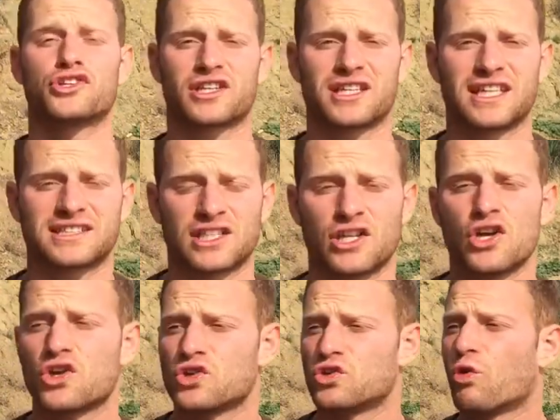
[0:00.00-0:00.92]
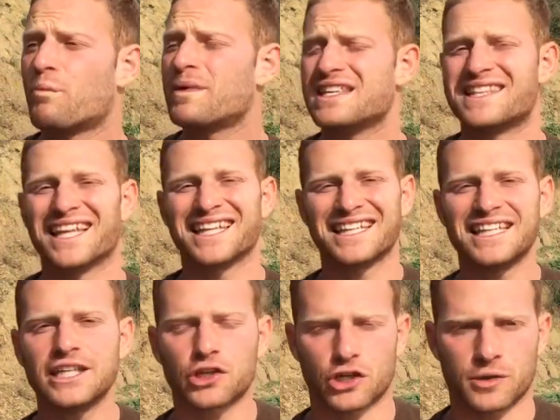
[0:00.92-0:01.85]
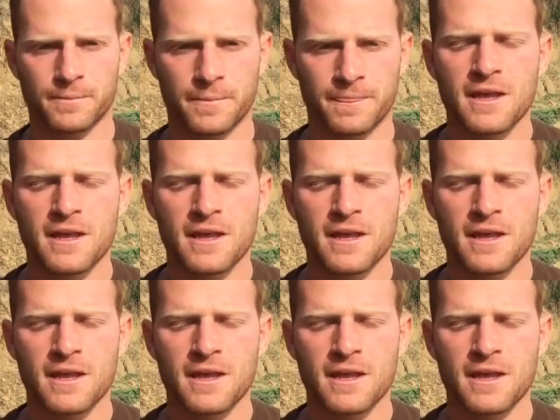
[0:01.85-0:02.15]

you'll glisten. You'll be the leader